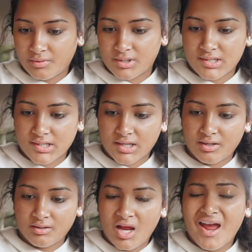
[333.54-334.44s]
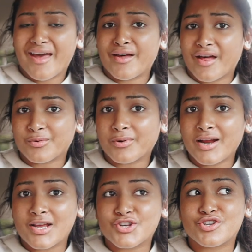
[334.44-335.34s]
Let's see. And the other one
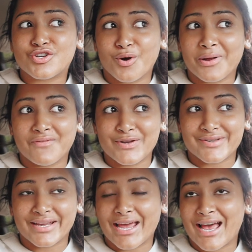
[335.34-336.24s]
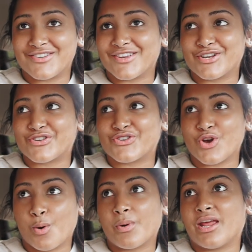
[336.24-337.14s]
is so confusing. It has like
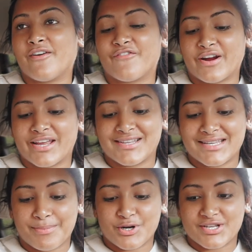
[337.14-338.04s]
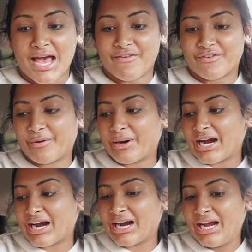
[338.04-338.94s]
so many freaking zippers
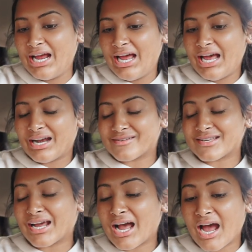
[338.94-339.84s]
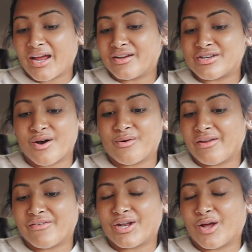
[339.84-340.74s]
everywhere. And I was like, I don't
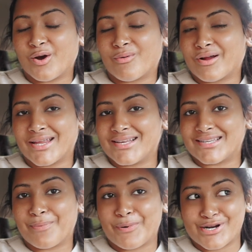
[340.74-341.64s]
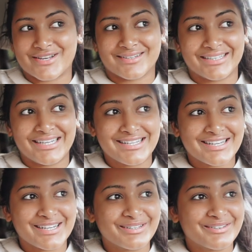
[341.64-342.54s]
even know where these zippers lead
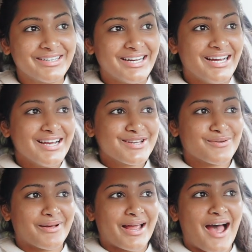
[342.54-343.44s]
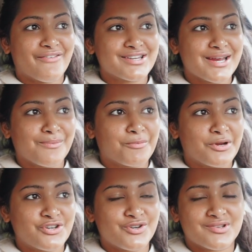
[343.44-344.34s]
to. So like half the time on
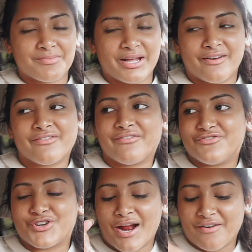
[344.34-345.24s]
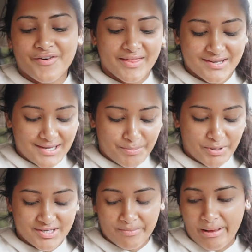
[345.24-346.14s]
my shoots, I'm like trying to find the
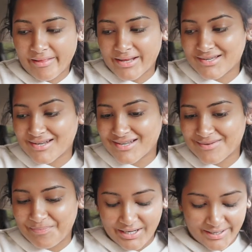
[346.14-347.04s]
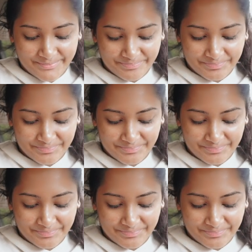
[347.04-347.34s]
zipper to my lenses, but